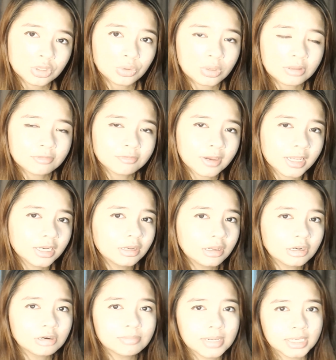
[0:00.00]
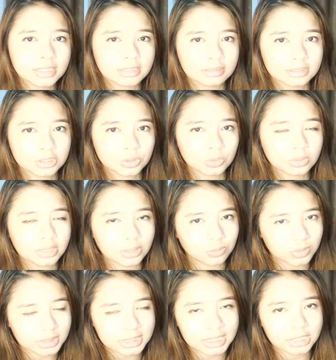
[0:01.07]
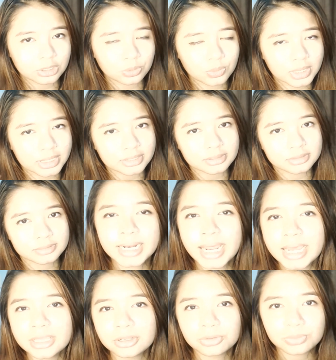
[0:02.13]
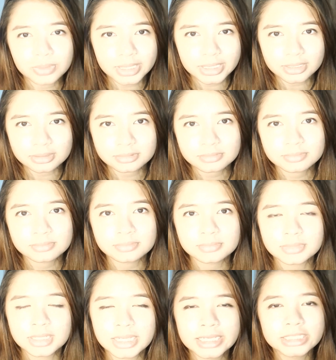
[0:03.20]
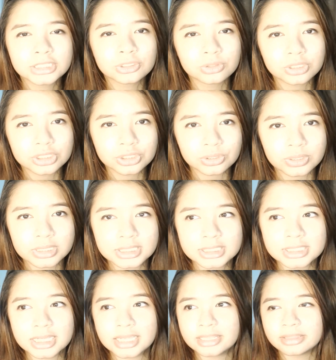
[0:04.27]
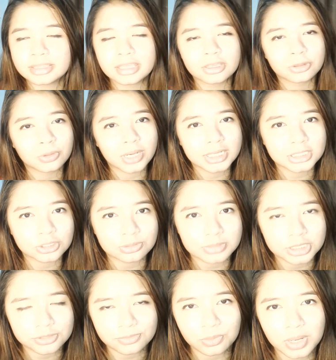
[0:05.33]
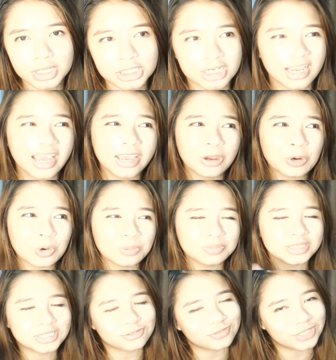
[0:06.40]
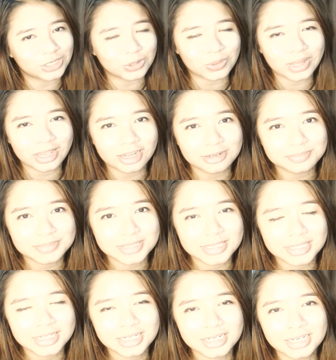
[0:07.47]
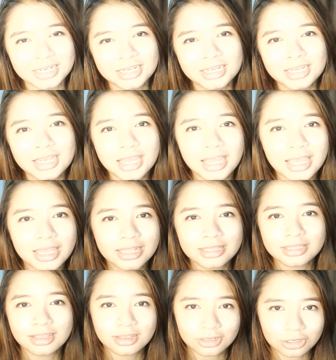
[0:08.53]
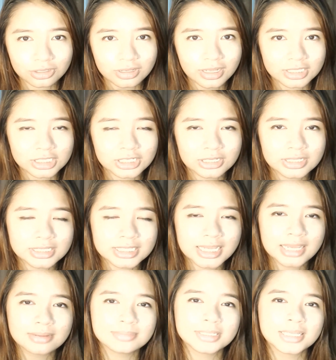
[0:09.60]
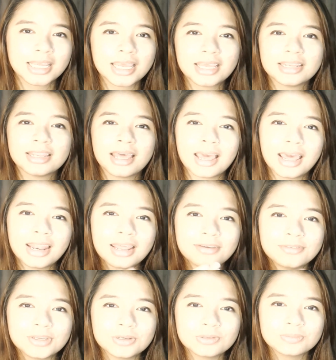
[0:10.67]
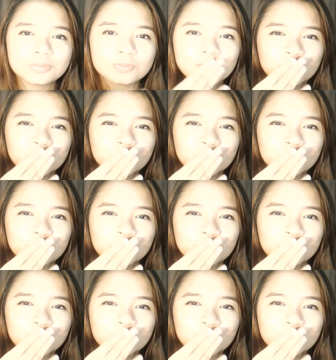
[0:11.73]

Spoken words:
you can find another medical school that will take you in. But either way, it's your choice. And thank you guys so much for watching. I hope this video helps. And good luck to your exams. And I love you.